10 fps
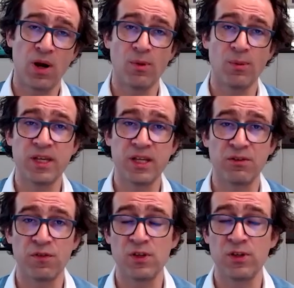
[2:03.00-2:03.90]
We're
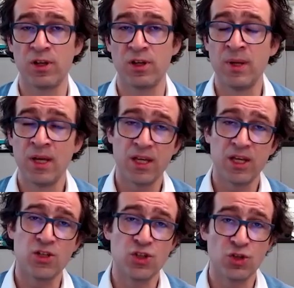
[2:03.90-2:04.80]
probably going to feel
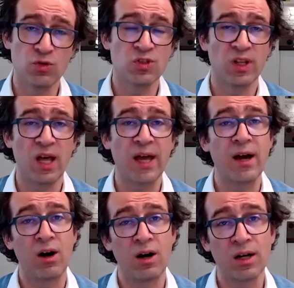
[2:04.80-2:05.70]
them in June,
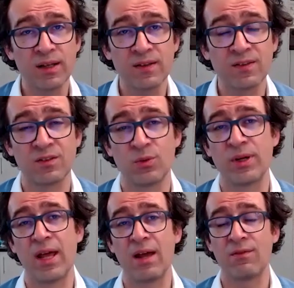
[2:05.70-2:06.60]
July,
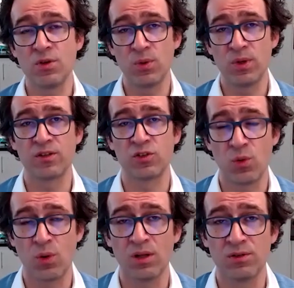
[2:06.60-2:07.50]
August, when
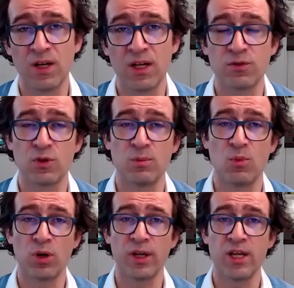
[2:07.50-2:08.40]
everyone is qualifying
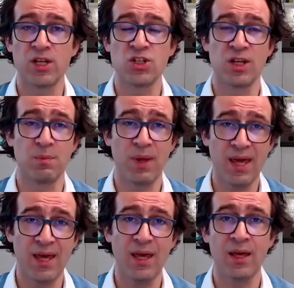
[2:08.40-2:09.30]
for a mortgage
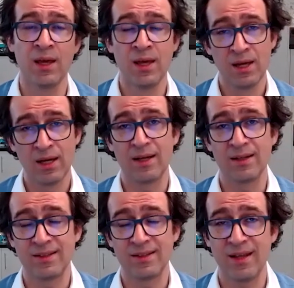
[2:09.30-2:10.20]
and paying
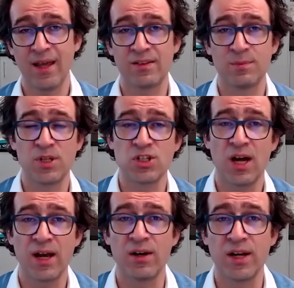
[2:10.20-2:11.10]
today's
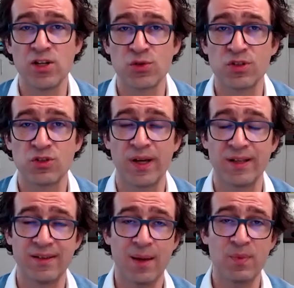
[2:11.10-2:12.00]
much higher
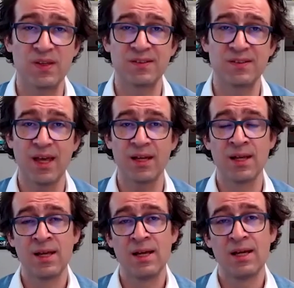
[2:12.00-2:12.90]
interest rates. That being
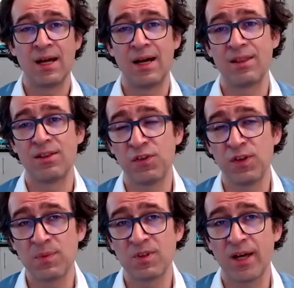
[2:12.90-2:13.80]
said,
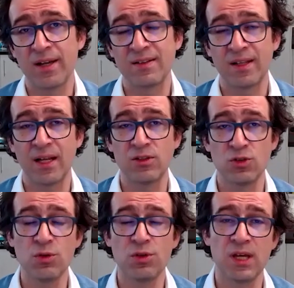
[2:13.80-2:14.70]
the flip side is
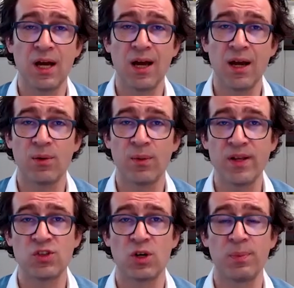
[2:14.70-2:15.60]
that I do think
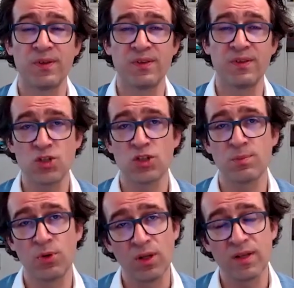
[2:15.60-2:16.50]
higher rates are
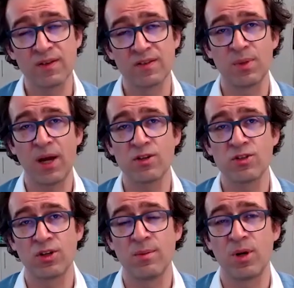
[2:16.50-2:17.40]
potentially pulling some
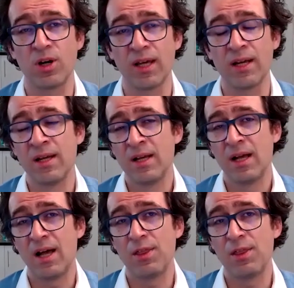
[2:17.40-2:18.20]
buyers out of the market.